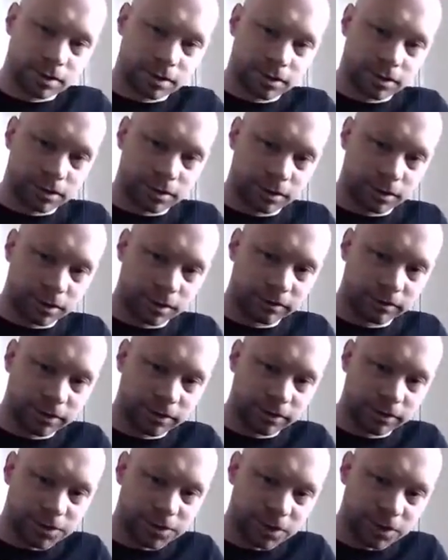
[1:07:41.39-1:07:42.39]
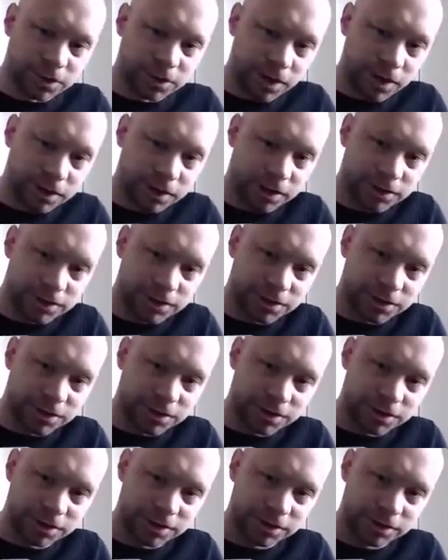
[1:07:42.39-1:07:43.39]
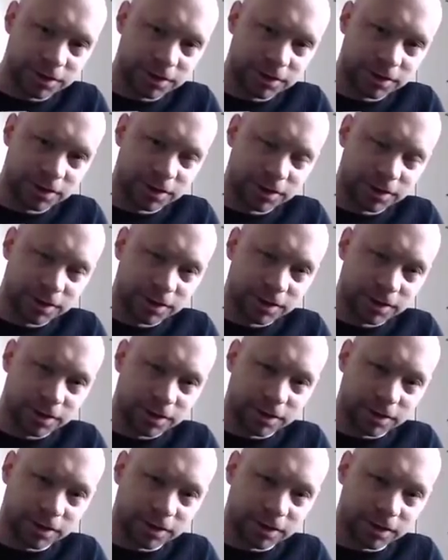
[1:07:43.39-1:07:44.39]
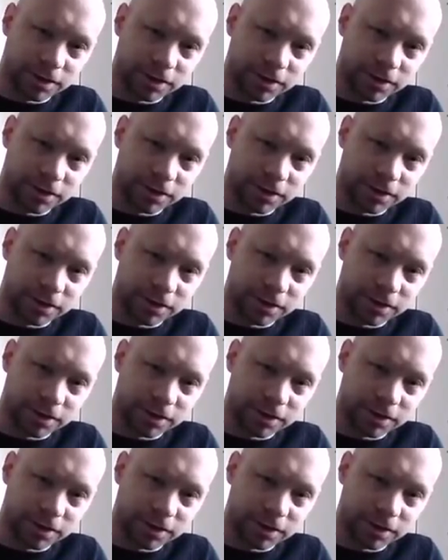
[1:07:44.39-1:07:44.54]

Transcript: The lovely CDX. I got